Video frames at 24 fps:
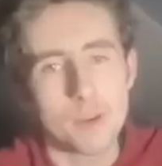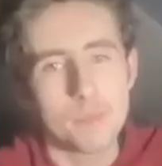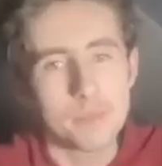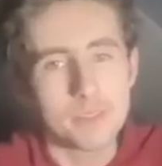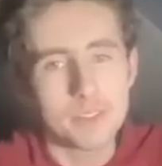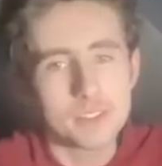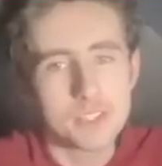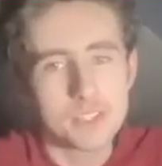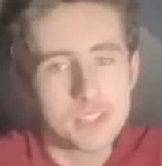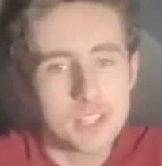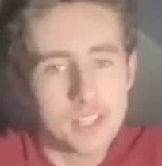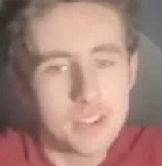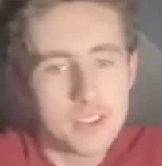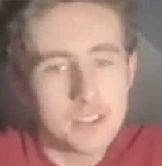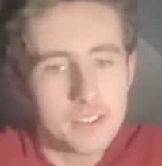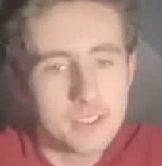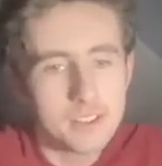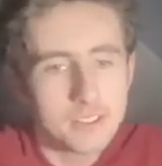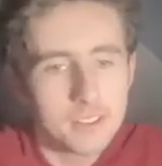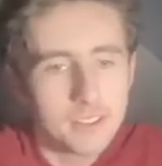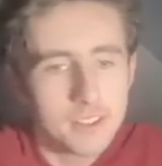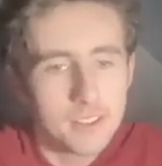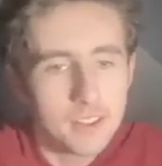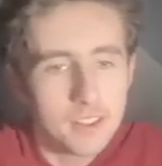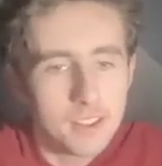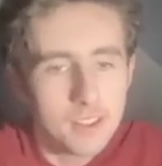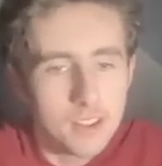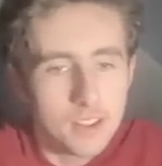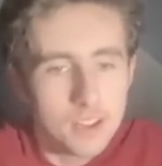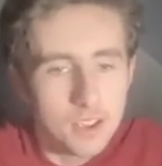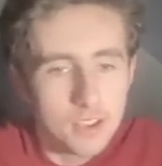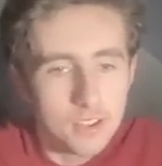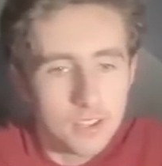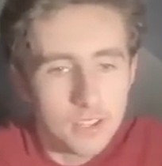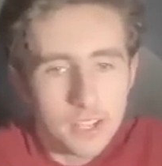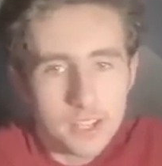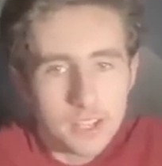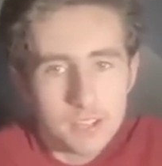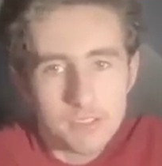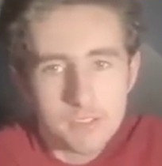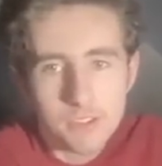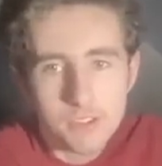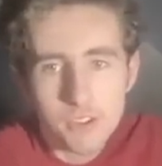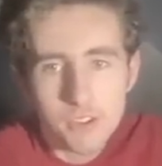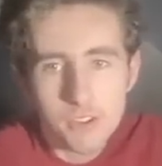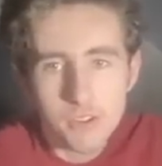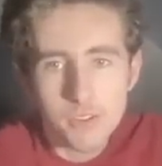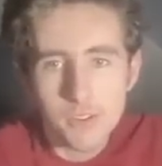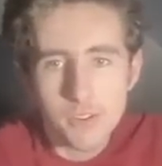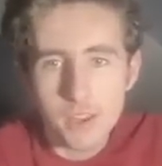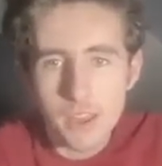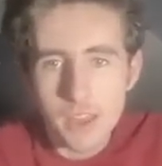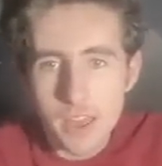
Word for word: I'm such an idiot. Okay, so